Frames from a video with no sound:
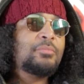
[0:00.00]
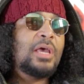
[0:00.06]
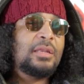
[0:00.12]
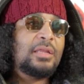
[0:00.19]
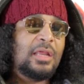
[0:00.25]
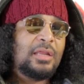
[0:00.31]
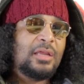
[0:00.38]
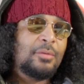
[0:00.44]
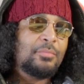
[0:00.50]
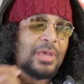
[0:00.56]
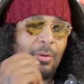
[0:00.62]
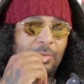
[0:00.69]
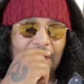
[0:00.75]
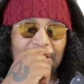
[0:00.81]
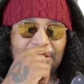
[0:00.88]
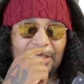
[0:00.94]
And hear me out
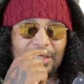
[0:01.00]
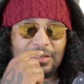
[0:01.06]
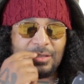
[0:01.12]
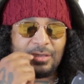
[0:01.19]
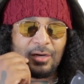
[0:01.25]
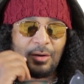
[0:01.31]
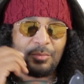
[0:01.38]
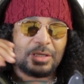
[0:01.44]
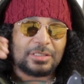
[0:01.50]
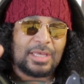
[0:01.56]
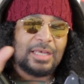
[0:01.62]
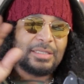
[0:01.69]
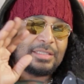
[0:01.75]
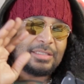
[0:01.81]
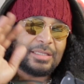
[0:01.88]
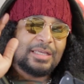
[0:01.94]
when I say this shit, homie.
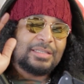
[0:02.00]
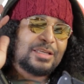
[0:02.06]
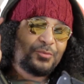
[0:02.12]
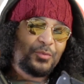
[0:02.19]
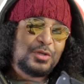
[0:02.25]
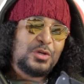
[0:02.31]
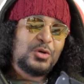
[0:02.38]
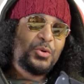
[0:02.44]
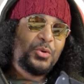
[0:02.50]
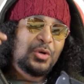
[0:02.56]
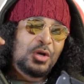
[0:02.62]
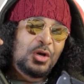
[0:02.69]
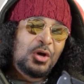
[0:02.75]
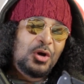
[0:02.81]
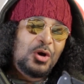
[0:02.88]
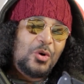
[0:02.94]
It's just when
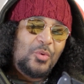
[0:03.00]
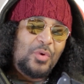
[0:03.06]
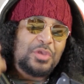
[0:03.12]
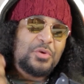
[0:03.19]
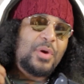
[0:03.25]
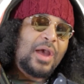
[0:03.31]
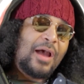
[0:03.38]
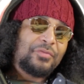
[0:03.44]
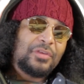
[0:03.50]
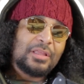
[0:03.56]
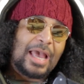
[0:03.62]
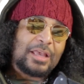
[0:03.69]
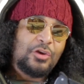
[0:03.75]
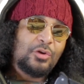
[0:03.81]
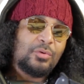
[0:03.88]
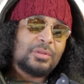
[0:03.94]
you have to,
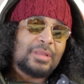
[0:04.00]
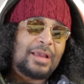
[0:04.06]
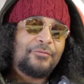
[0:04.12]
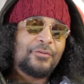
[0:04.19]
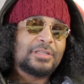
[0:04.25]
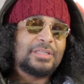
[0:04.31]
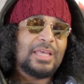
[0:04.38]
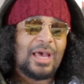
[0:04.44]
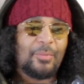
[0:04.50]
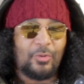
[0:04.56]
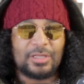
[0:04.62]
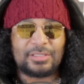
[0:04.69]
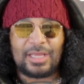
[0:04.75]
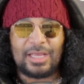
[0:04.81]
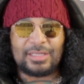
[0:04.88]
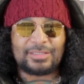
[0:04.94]
like, you don't, like, for example,
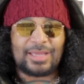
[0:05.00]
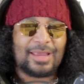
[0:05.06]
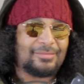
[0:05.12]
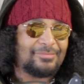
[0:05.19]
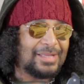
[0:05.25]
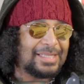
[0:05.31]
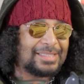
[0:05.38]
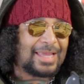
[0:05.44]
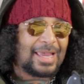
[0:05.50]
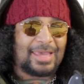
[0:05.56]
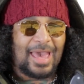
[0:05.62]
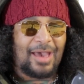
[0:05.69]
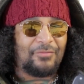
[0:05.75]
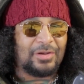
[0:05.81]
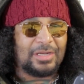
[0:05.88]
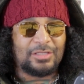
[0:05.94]
it's like
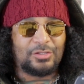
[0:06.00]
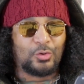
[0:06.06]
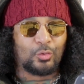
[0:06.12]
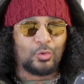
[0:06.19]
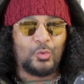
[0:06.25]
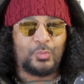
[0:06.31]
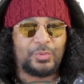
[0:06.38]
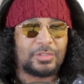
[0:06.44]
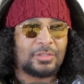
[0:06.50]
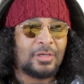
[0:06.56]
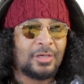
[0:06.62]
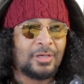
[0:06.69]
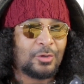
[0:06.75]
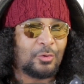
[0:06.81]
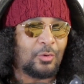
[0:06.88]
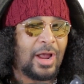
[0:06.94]
having these groups,
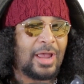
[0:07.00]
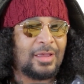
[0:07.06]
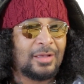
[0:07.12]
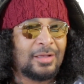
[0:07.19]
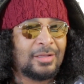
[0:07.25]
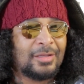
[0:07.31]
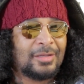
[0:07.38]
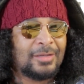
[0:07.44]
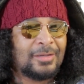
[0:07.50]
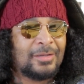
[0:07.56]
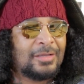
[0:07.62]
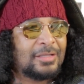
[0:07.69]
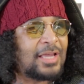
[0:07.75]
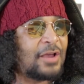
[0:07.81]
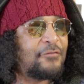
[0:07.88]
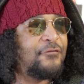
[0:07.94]
right?
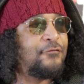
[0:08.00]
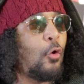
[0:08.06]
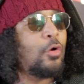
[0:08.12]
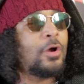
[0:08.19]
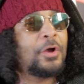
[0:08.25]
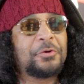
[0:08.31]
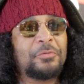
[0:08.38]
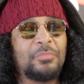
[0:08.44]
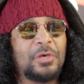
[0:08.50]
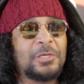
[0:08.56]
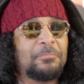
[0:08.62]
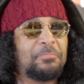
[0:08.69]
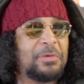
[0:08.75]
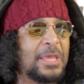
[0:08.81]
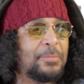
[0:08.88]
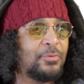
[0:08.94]
It's like 400
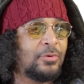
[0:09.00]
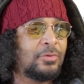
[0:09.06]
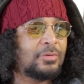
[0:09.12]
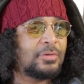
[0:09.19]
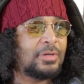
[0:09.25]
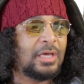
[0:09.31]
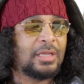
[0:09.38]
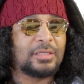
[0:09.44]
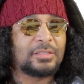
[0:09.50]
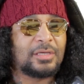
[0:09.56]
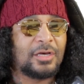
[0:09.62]
million people in this